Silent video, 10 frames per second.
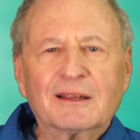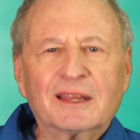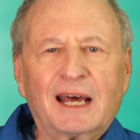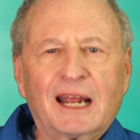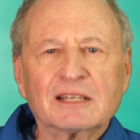
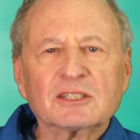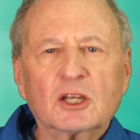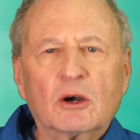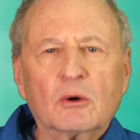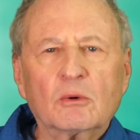that has
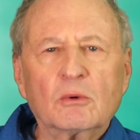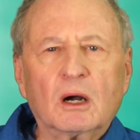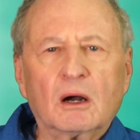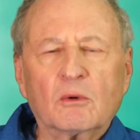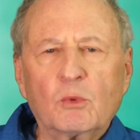
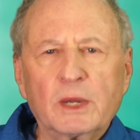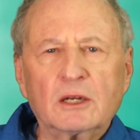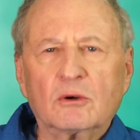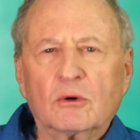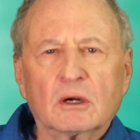no
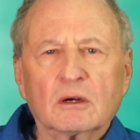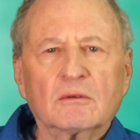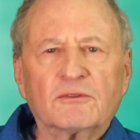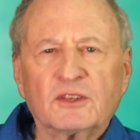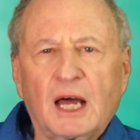wheat
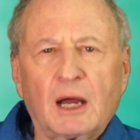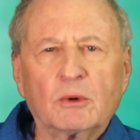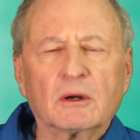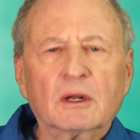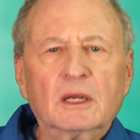or
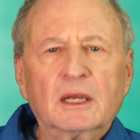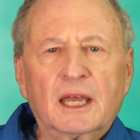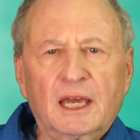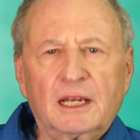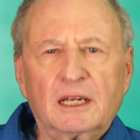flour
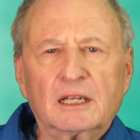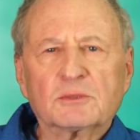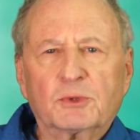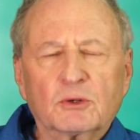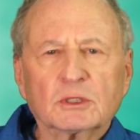in it.
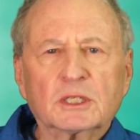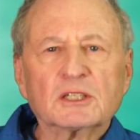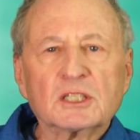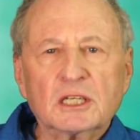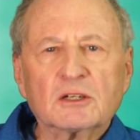It's purely
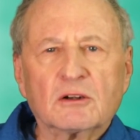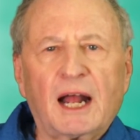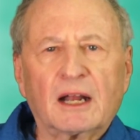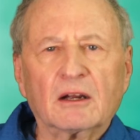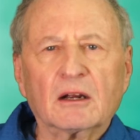a seed
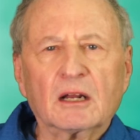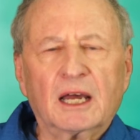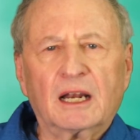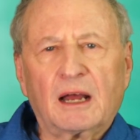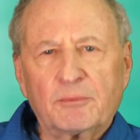cracker,
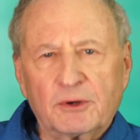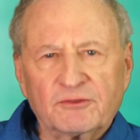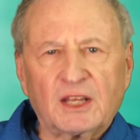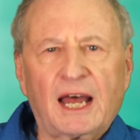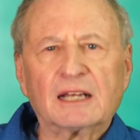and I put
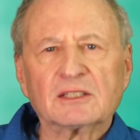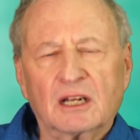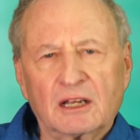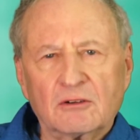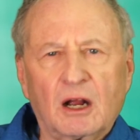flax
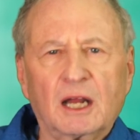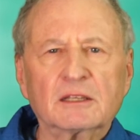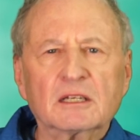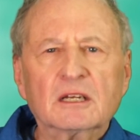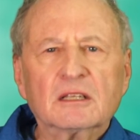and I
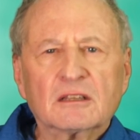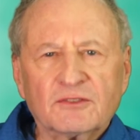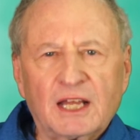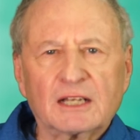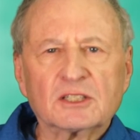grind the
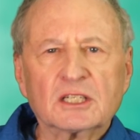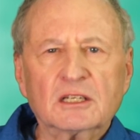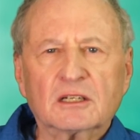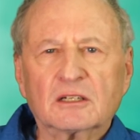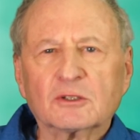flax
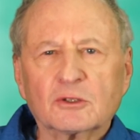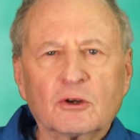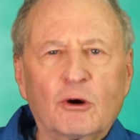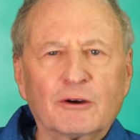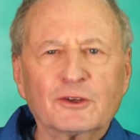seed in a little
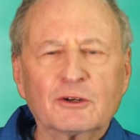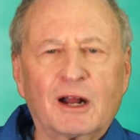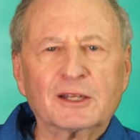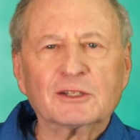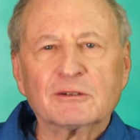coffee
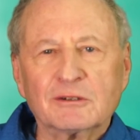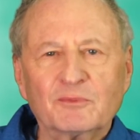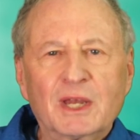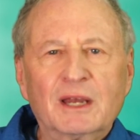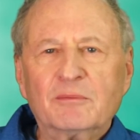grinder
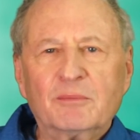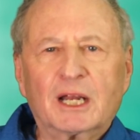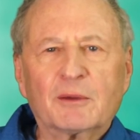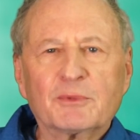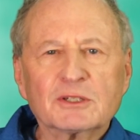and
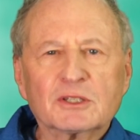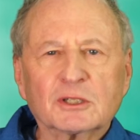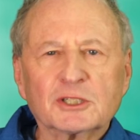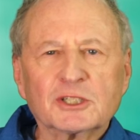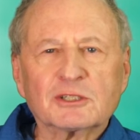make up these
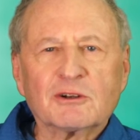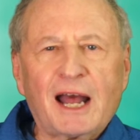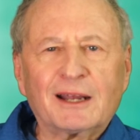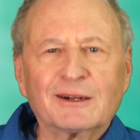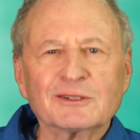delicious
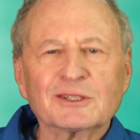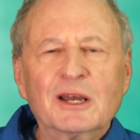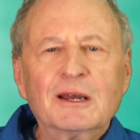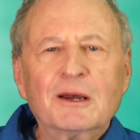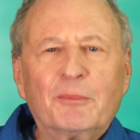crackers.
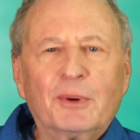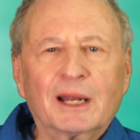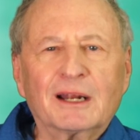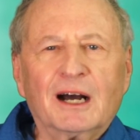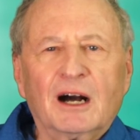But